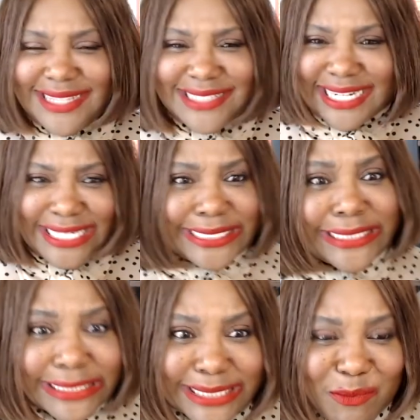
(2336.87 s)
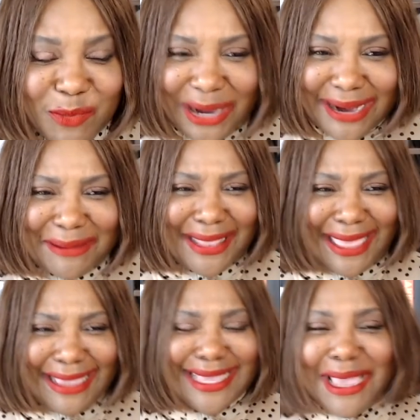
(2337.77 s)
is it listed somewhere?
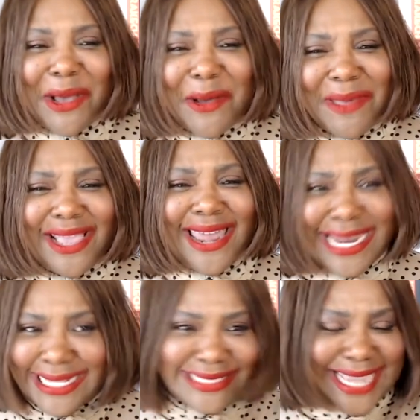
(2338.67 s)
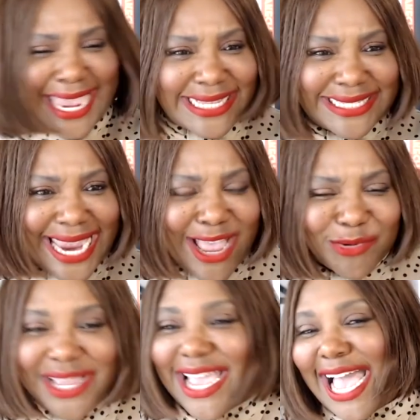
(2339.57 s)
Like, oh my God, I need to take it
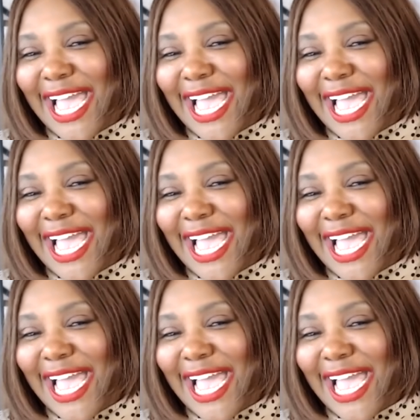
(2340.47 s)
down.